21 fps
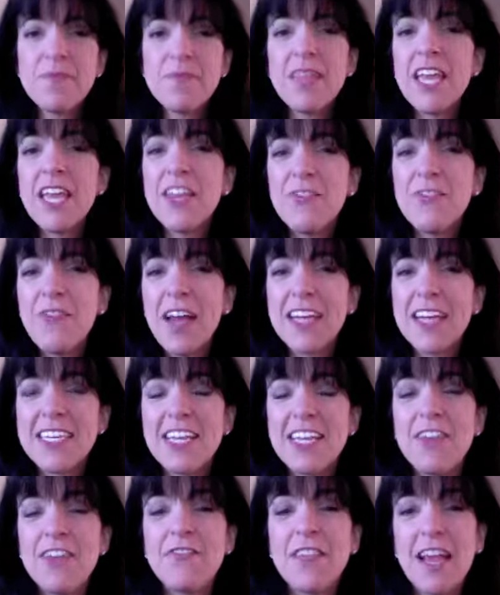In fact,
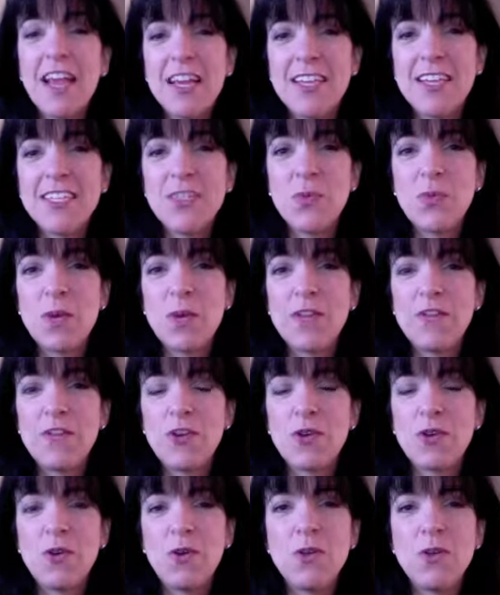if that is one of
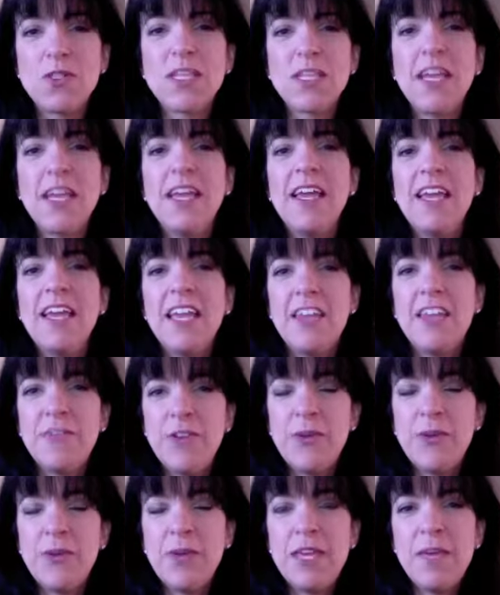your goals, if
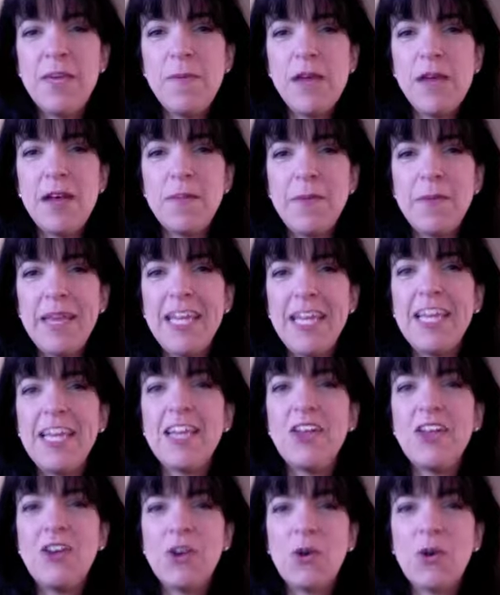you email
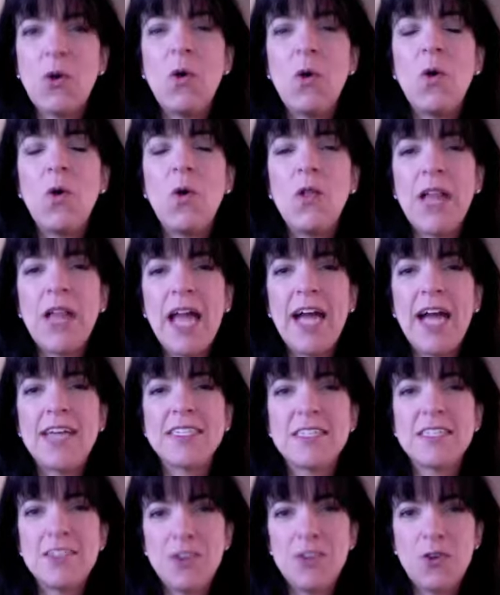me,
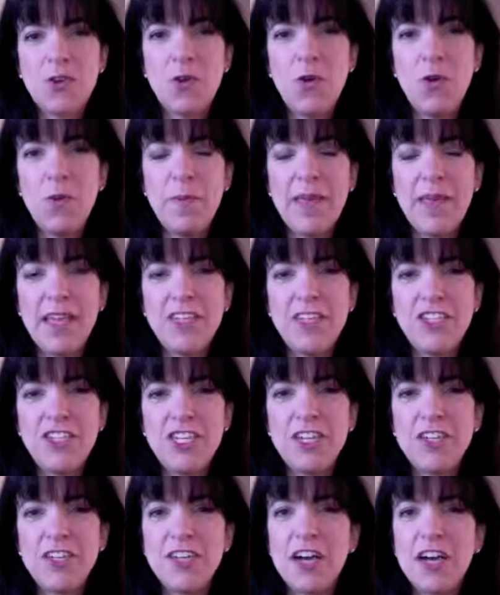
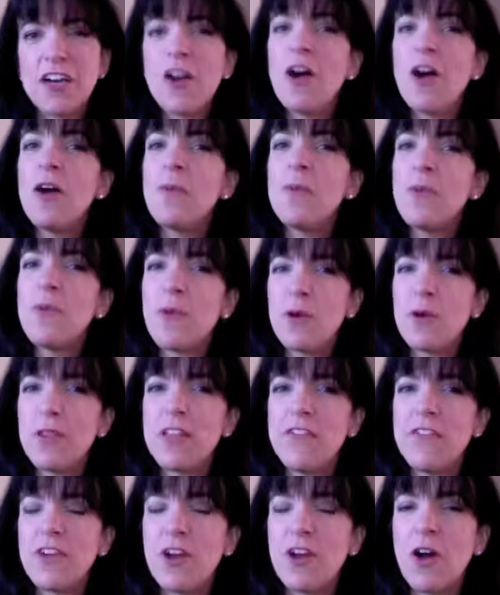nicole@nicolemangina.com, or
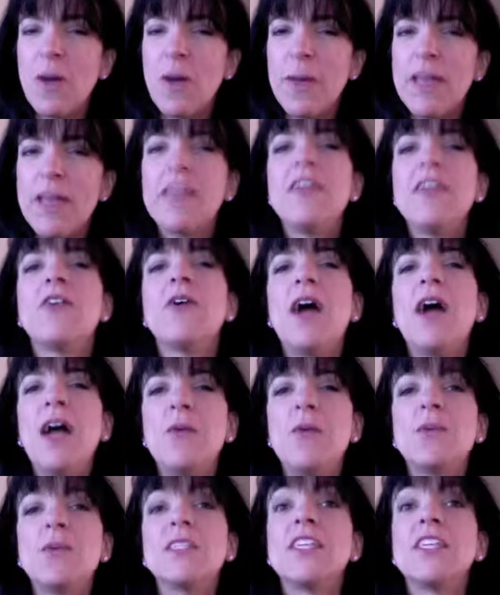leave a comment here,
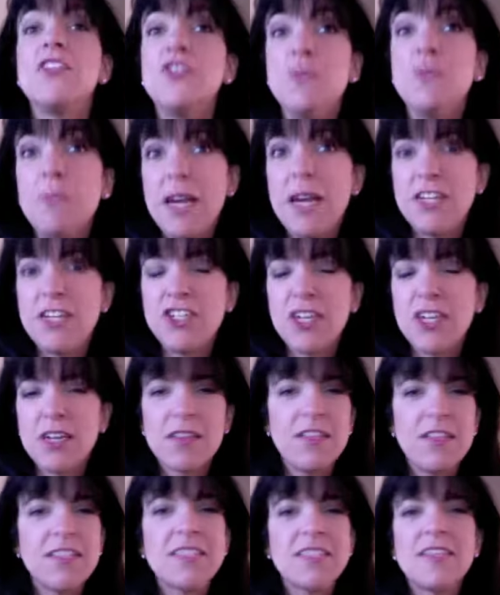I will send you my
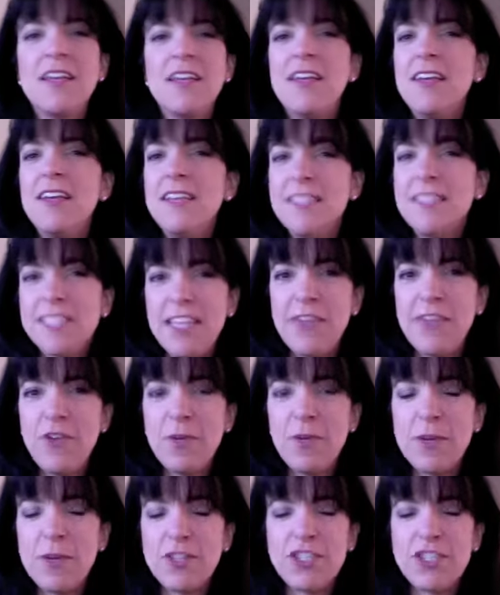checklist, save
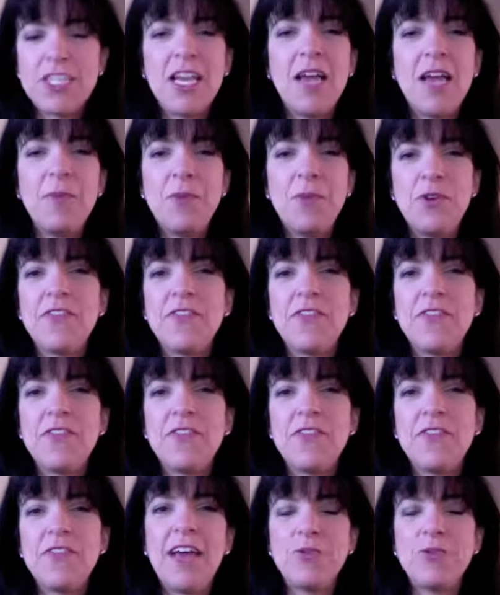you a bunch of time. You don't
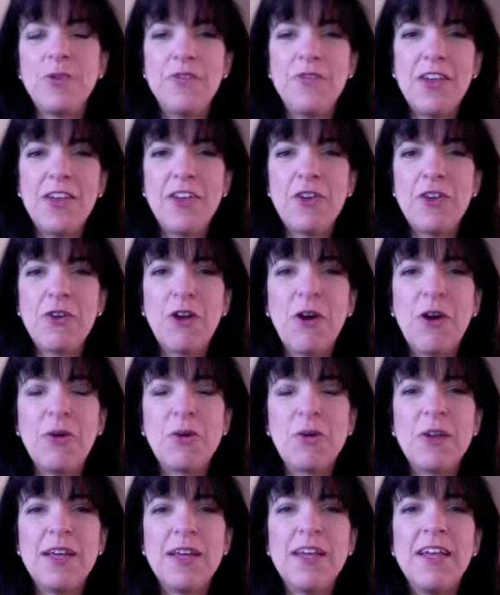even have to invent your
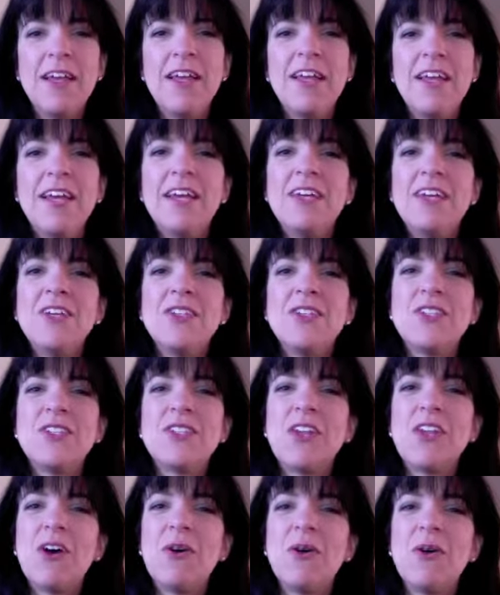own.
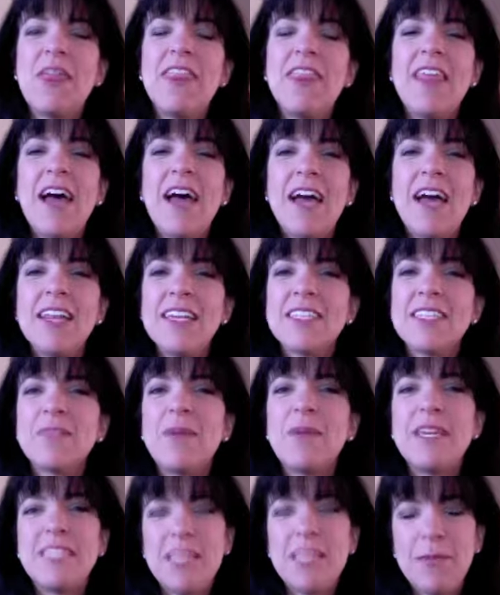So that is
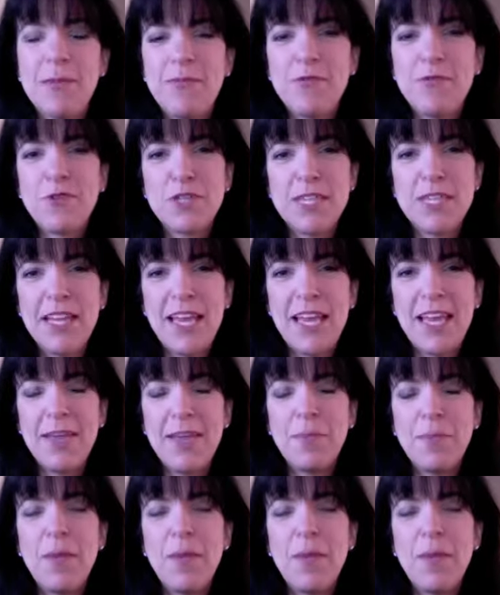my tip for today.